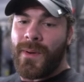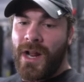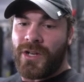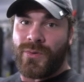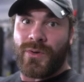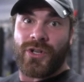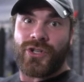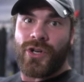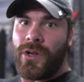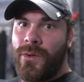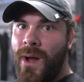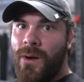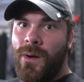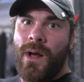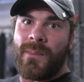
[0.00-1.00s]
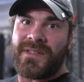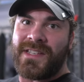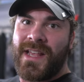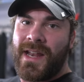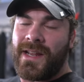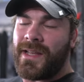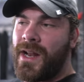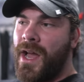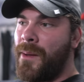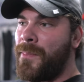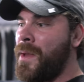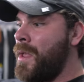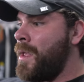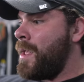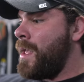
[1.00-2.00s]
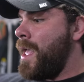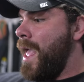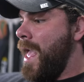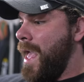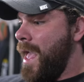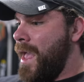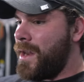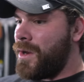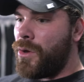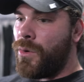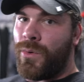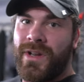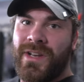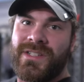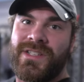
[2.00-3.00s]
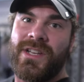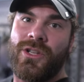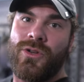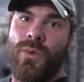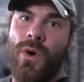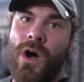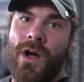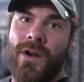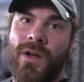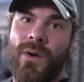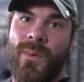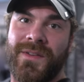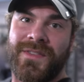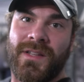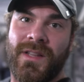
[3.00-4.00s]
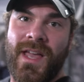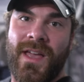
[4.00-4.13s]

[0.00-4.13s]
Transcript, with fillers: but I just wanna show you how I'm setting it up and we'll continue on with the